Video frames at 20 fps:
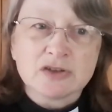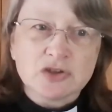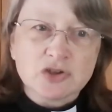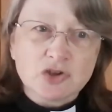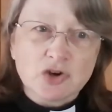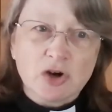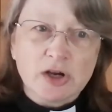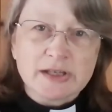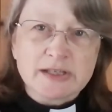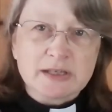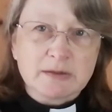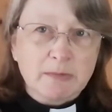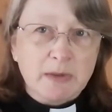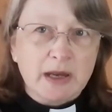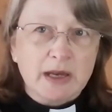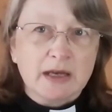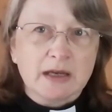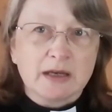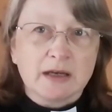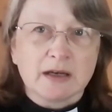to try to
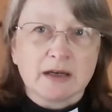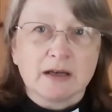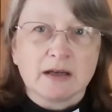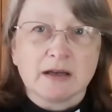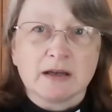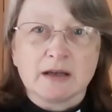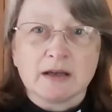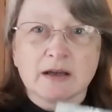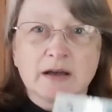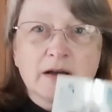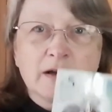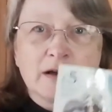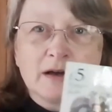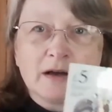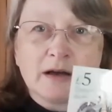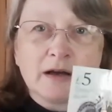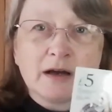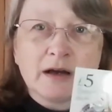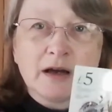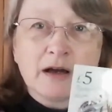make
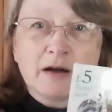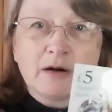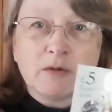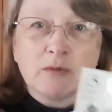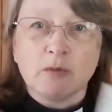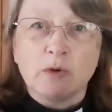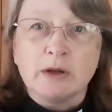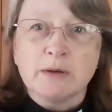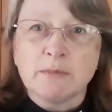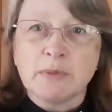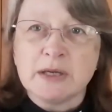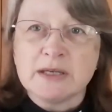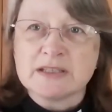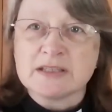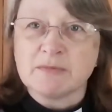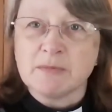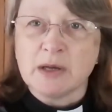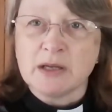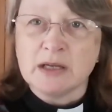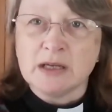one
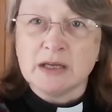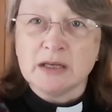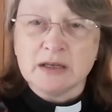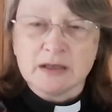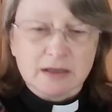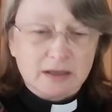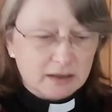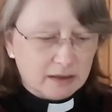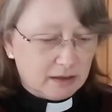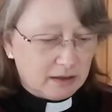piece of money